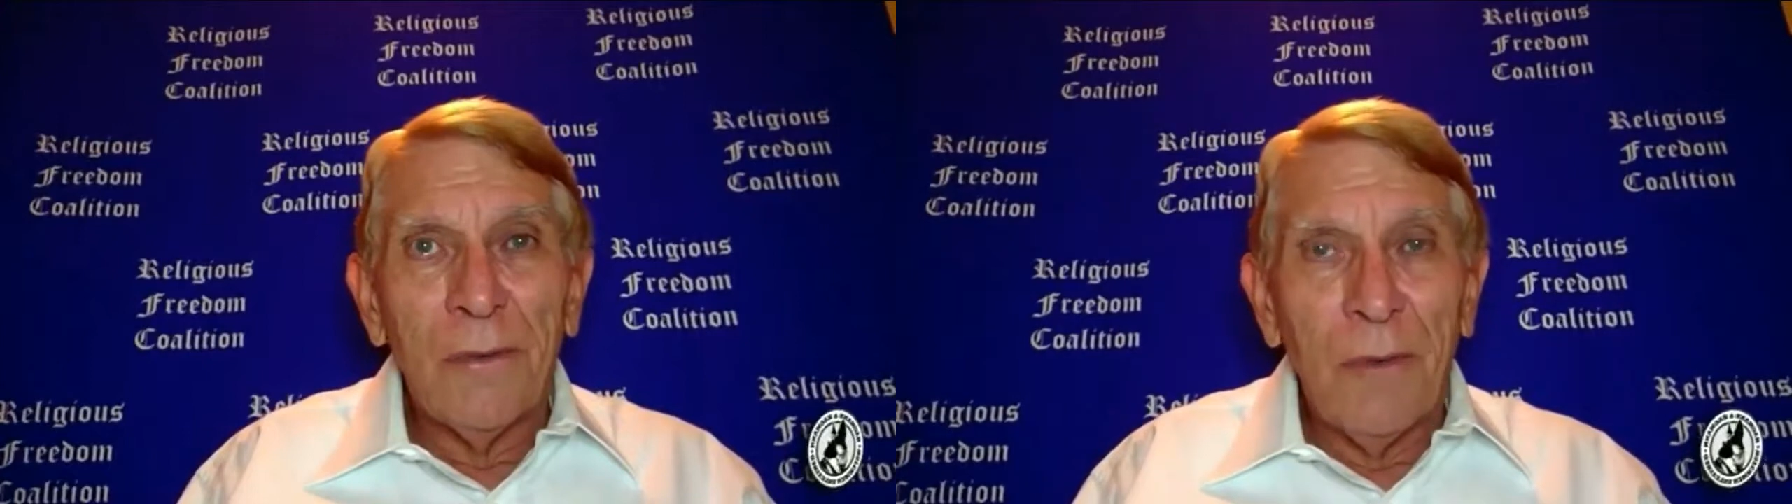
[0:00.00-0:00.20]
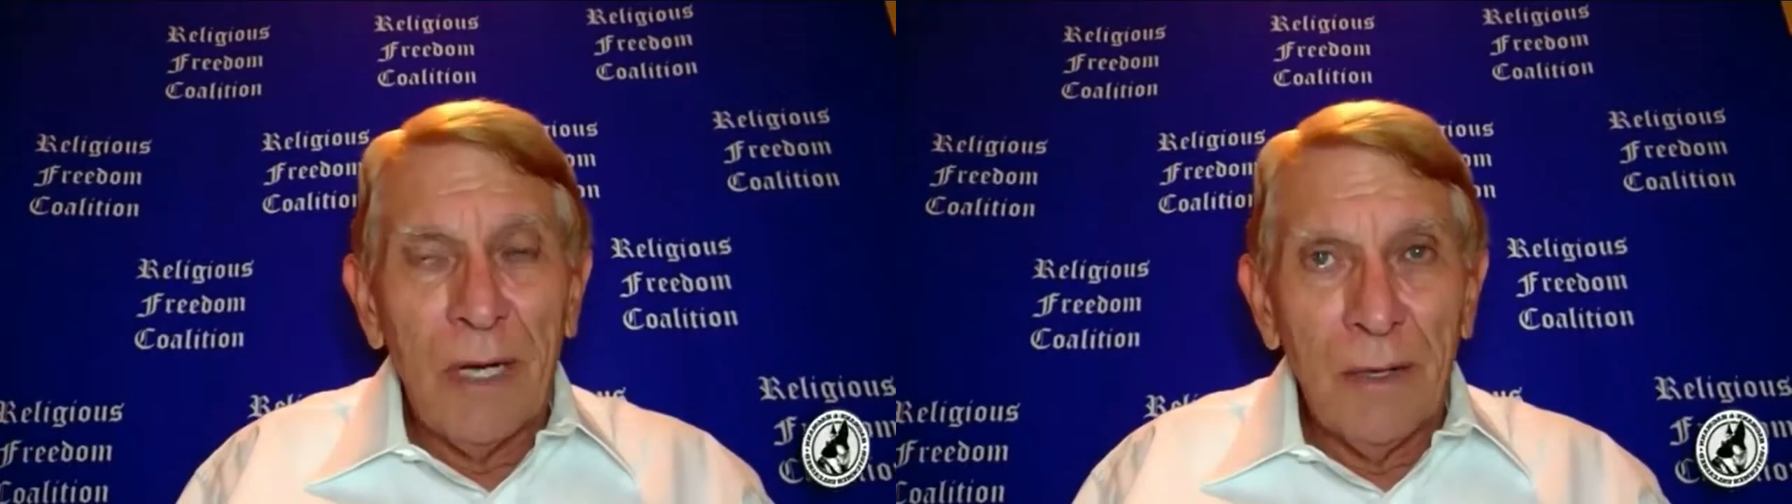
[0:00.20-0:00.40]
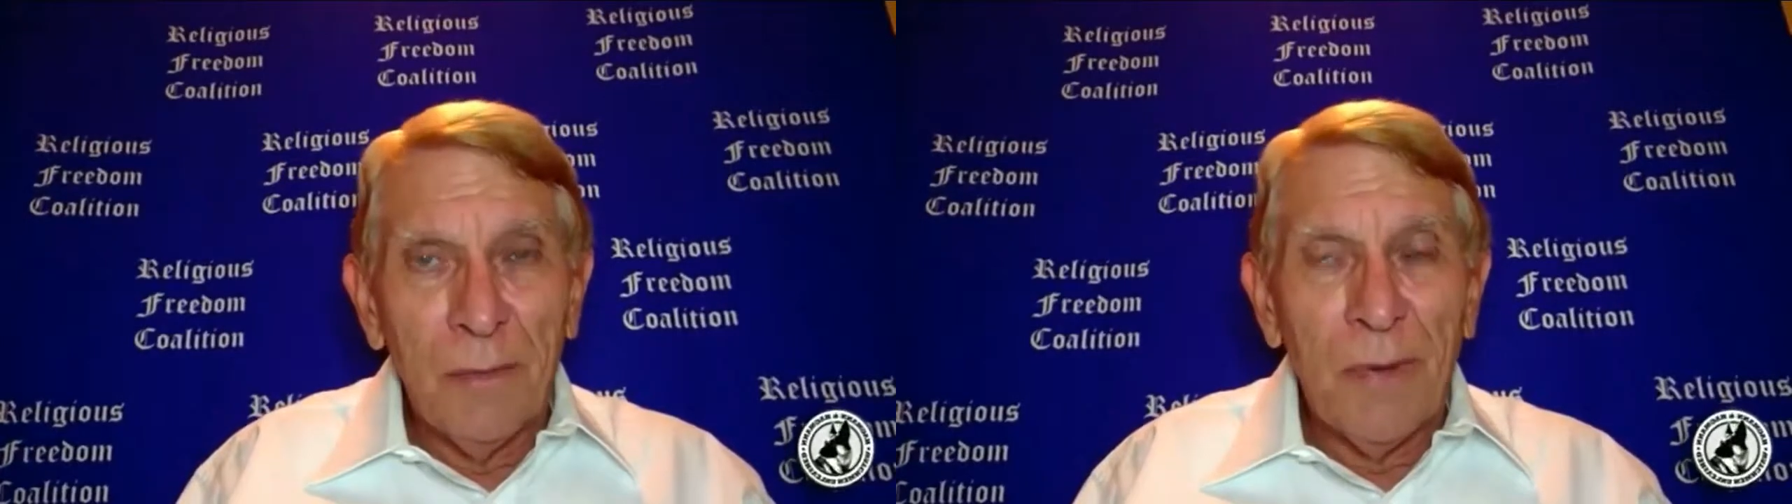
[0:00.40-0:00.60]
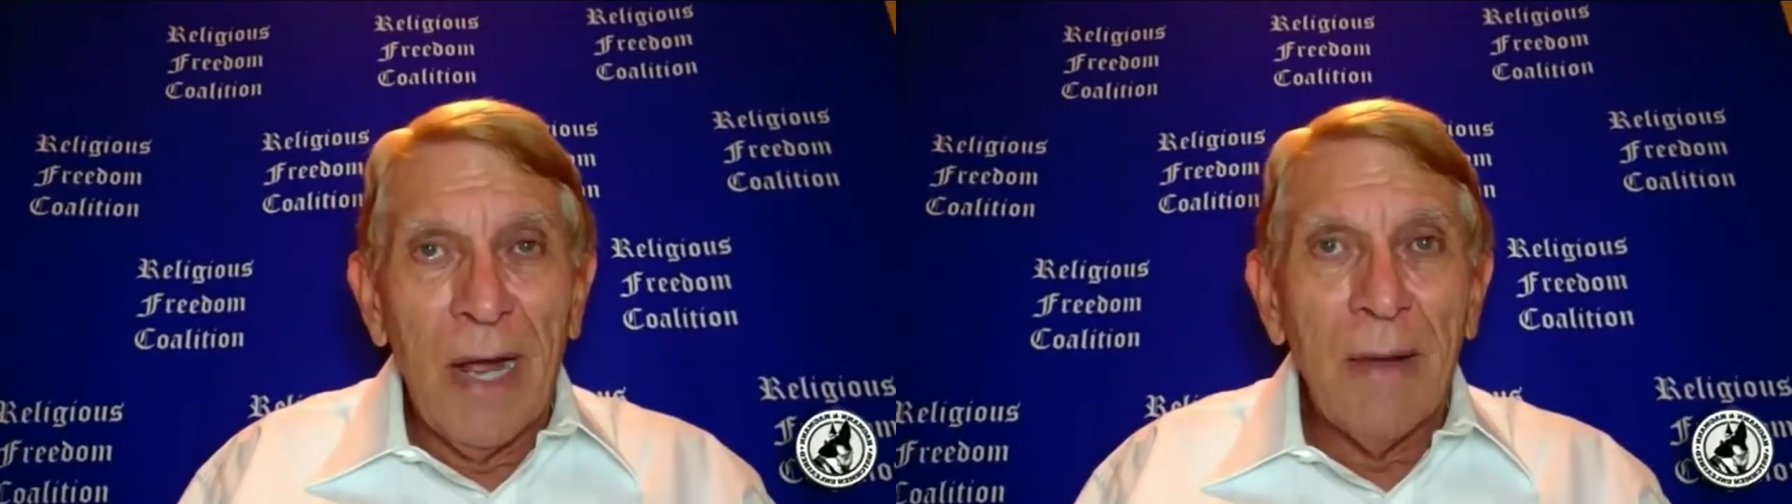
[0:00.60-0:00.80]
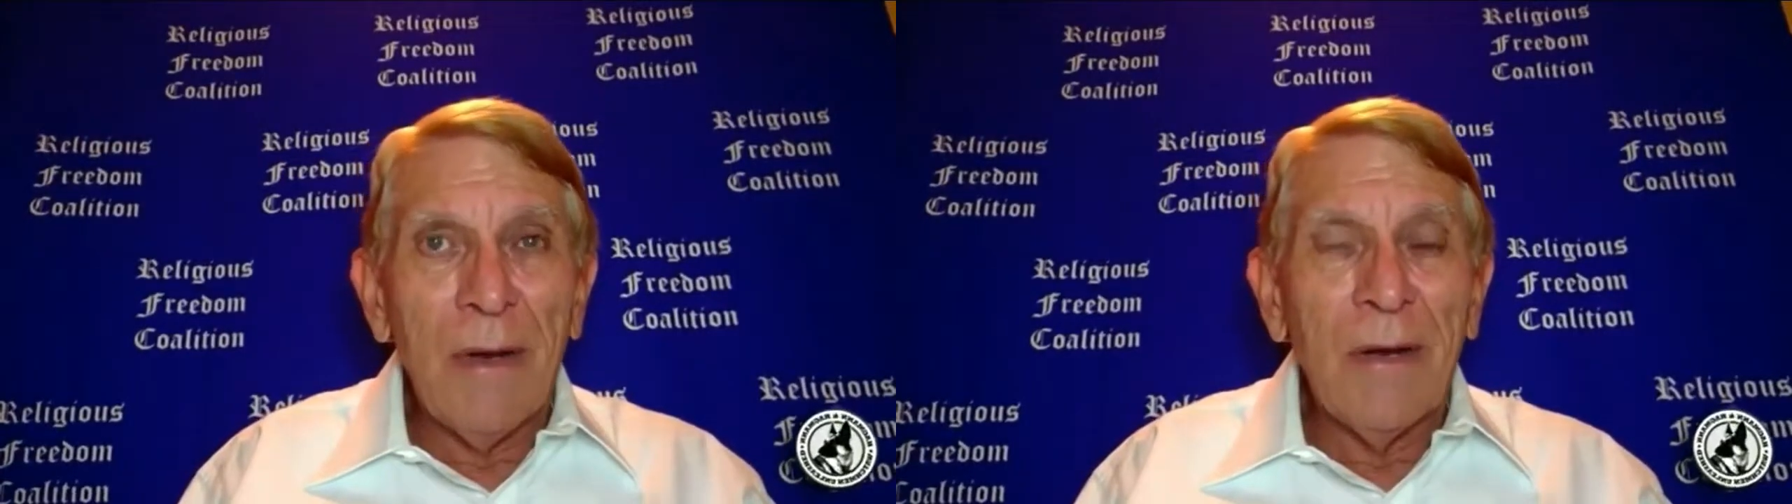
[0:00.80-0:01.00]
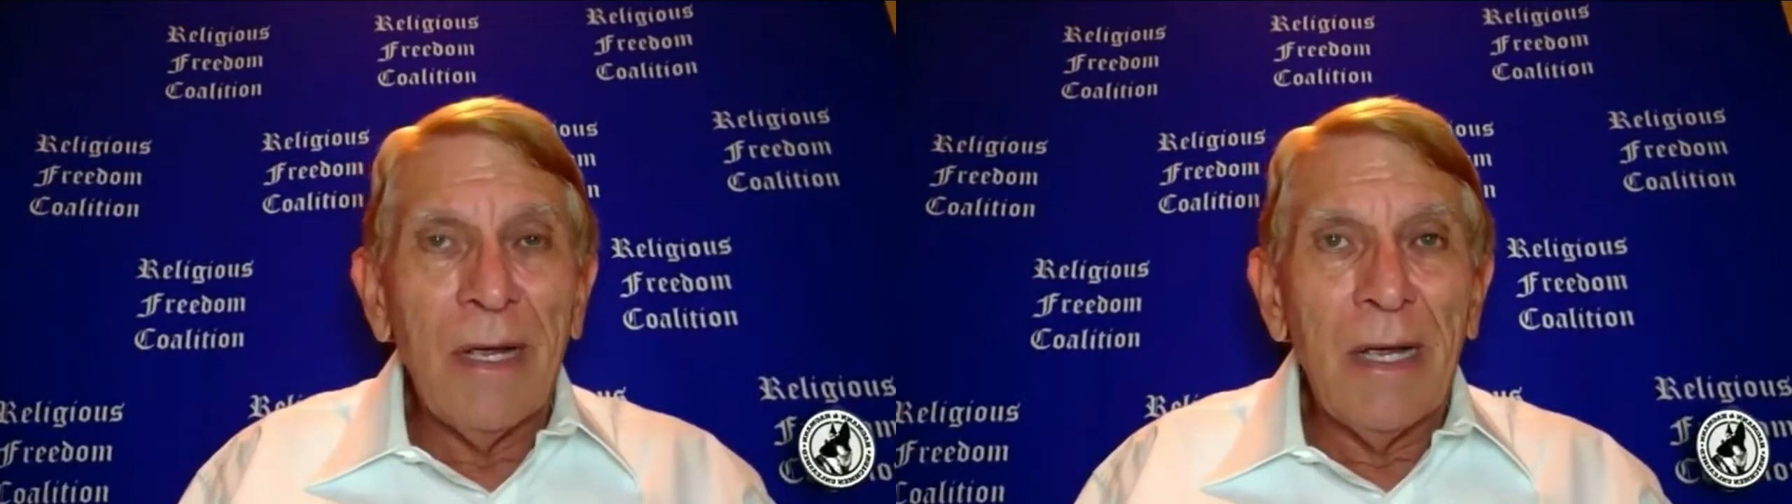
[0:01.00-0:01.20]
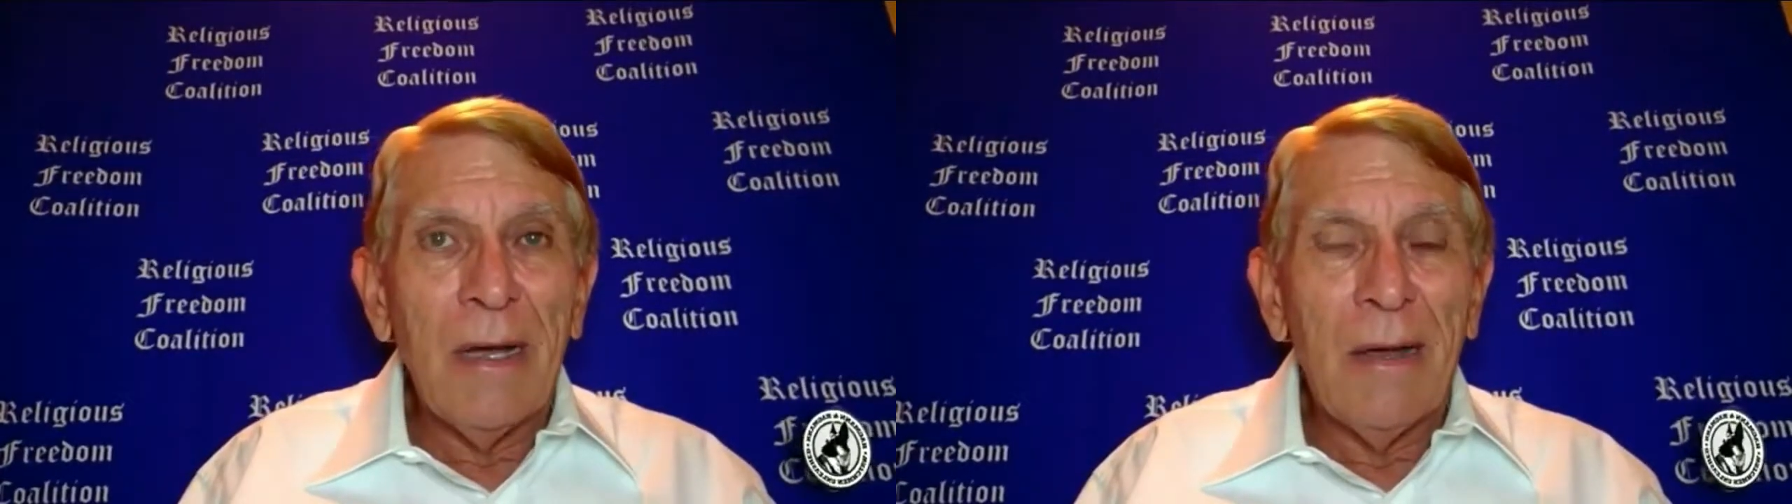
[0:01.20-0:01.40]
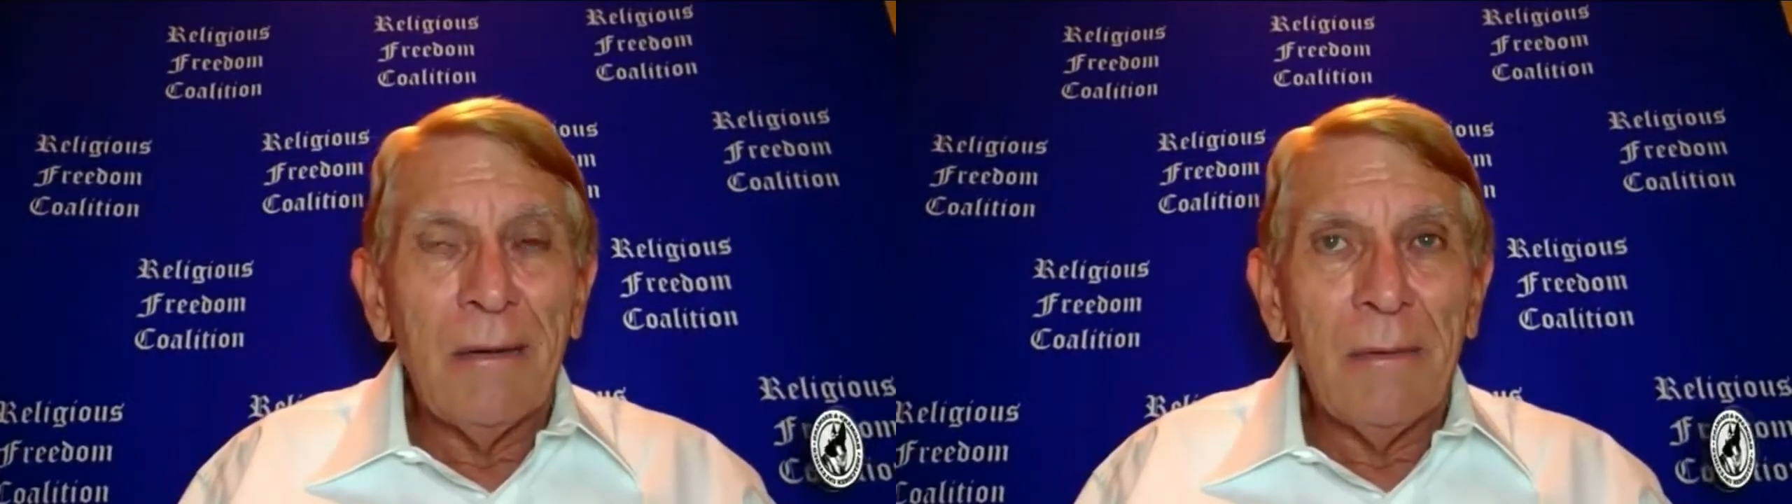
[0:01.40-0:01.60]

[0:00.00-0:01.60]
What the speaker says: as one of the primary